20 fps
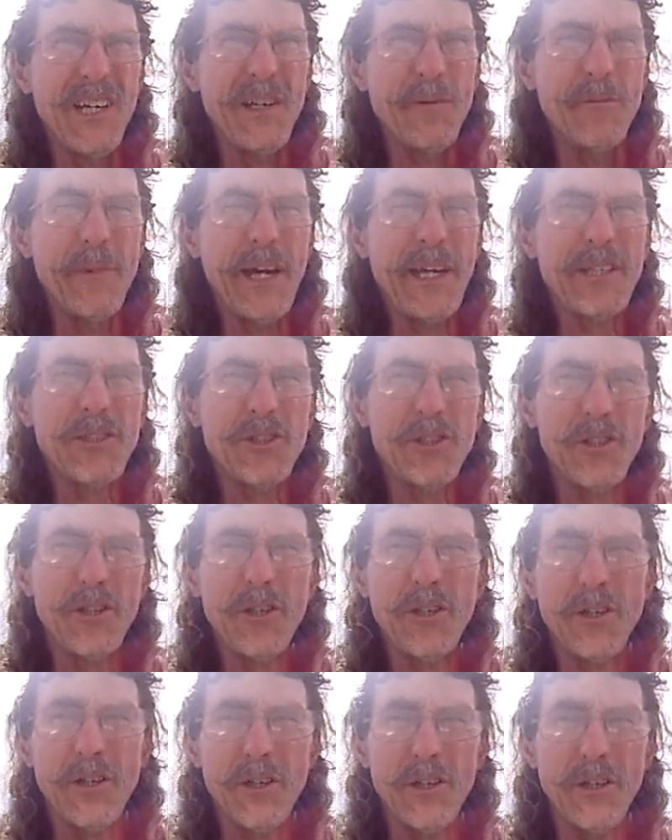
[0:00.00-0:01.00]
make
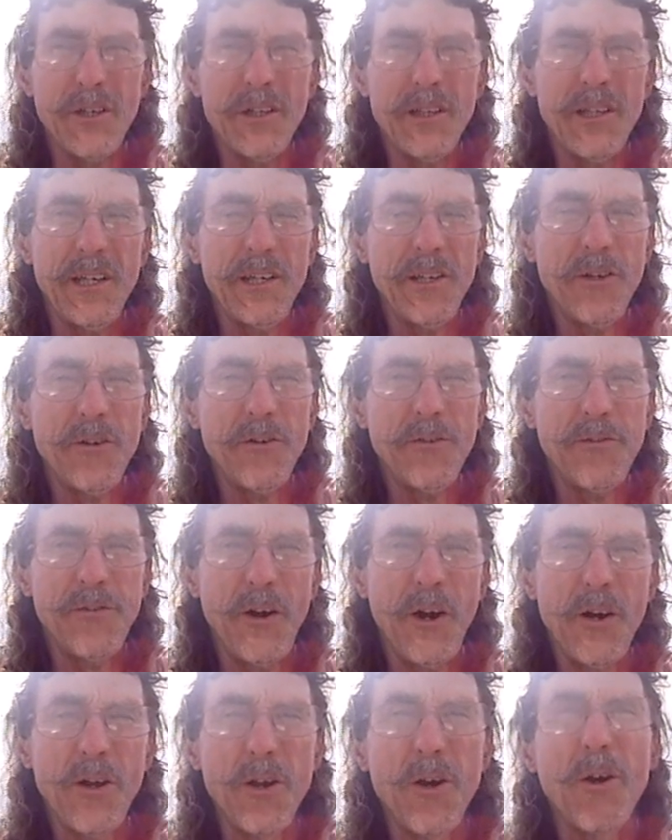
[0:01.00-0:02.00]
sure that you
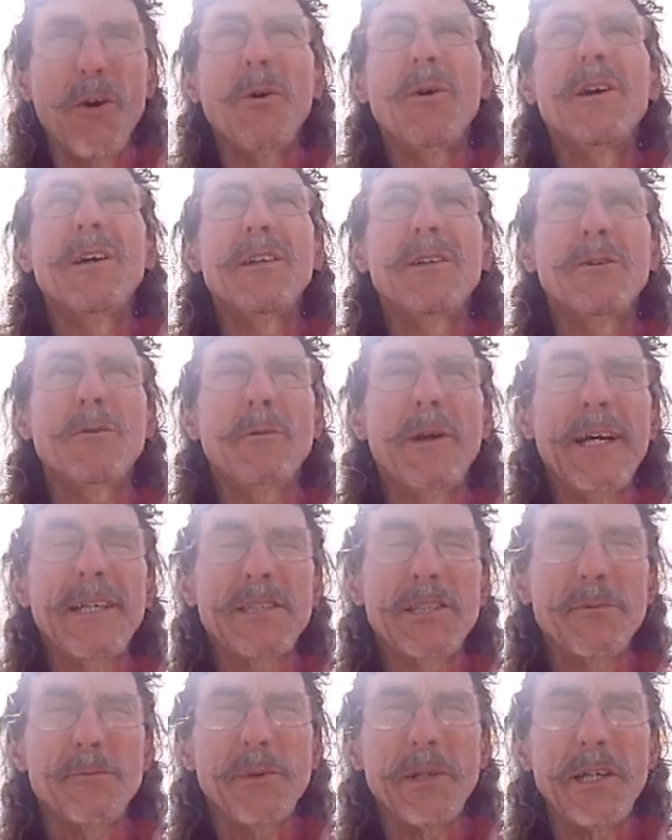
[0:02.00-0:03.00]
follow the
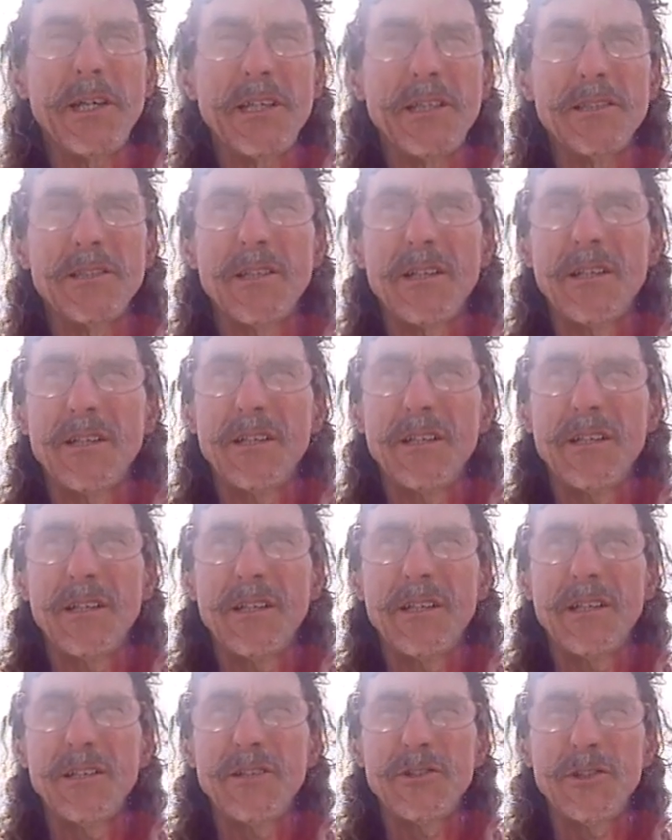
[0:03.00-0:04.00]
recipes
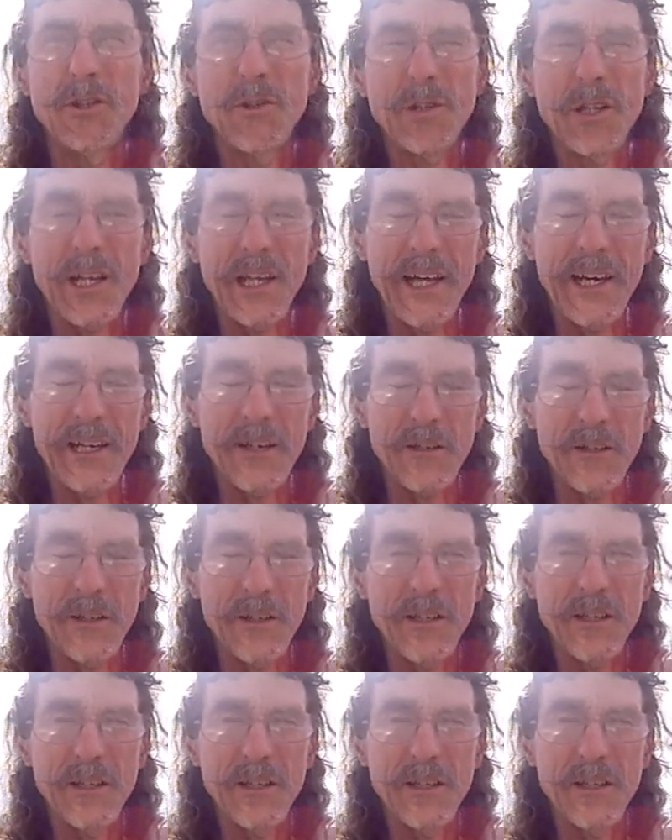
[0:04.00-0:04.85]
to the letter.